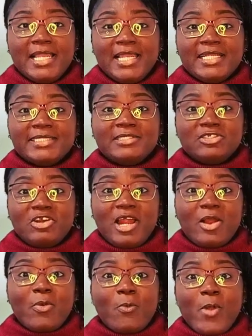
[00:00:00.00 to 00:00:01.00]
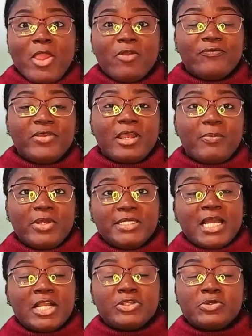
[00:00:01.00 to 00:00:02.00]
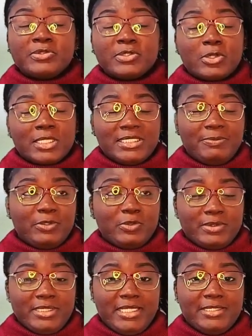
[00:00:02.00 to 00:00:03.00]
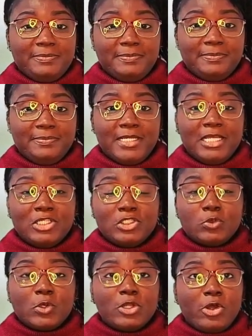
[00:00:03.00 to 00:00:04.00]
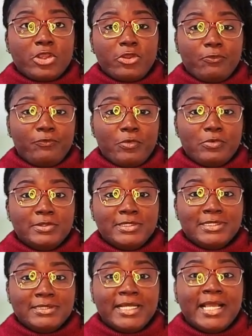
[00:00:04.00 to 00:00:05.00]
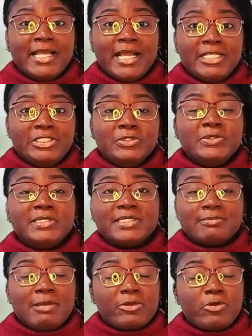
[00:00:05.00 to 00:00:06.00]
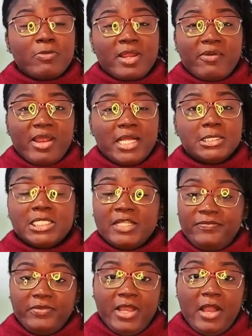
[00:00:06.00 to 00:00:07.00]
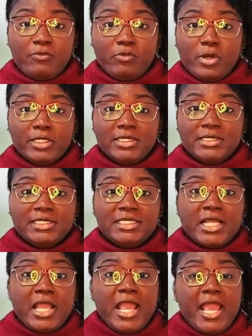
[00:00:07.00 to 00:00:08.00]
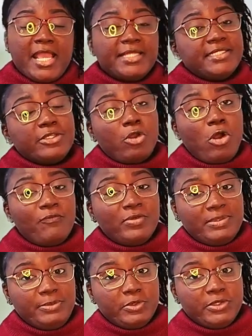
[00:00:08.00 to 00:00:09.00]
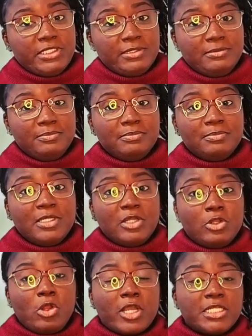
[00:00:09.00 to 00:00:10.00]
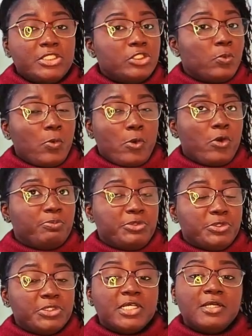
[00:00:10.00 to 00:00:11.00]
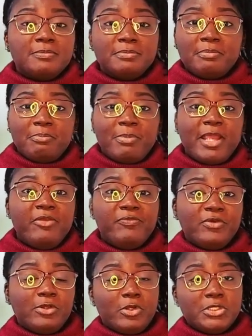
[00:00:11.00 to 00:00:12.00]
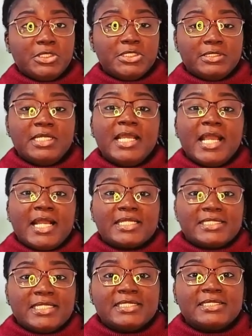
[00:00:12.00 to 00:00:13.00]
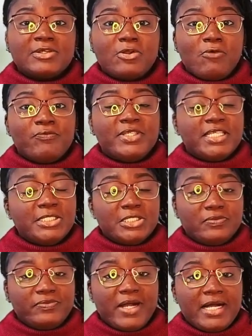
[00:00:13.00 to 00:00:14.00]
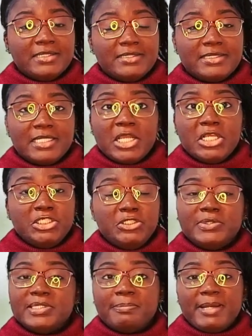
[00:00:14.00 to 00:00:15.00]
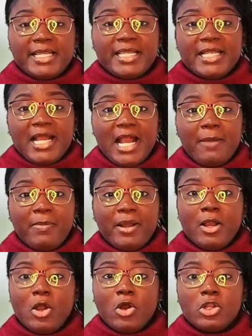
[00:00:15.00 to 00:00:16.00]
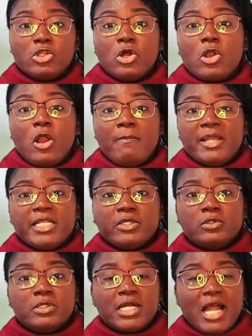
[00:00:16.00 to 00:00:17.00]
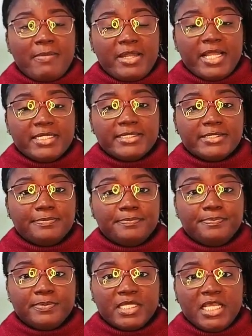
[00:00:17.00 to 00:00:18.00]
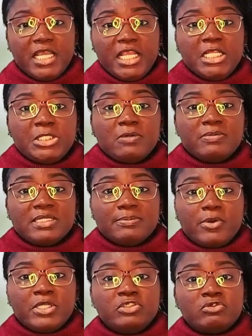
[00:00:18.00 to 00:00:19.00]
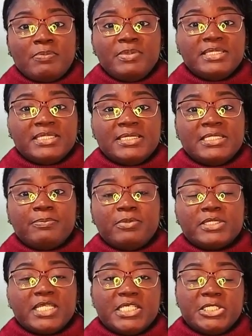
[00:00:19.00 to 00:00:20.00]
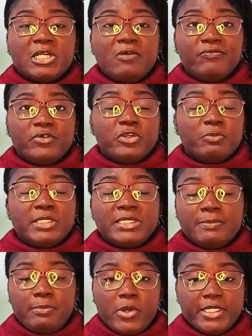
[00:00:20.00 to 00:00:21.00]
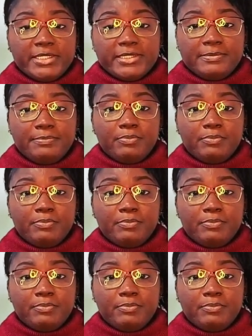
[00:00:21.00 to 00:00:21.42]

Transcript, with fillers: Let's track where your fingerprints are used on a typical day. To unlock your phone, use your smart home garage if you have one, enter your office building, log into your work computer, pay for lunch, access confidential files, use a banking app, unlock a medical cabinet. Each of these points represent a potential vulnerability point.